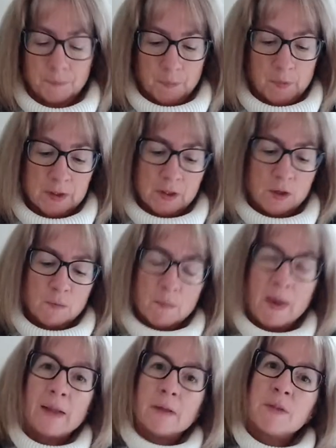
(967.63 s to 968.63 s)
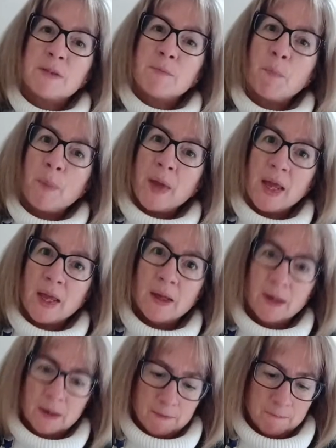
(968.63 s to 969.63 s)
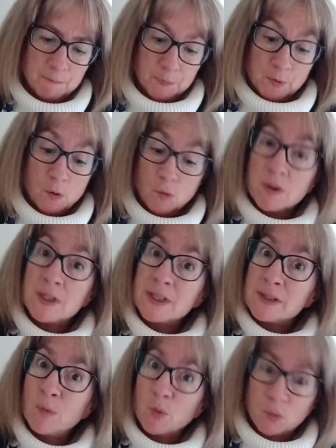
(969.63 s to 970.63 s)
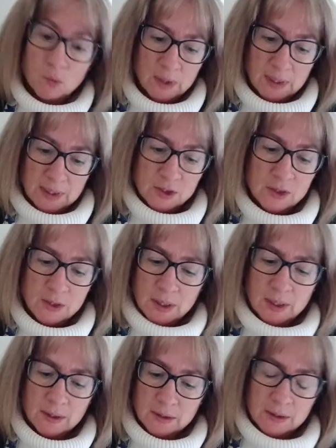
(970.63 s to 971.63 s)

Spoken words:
So you can make them as big or as small as you like.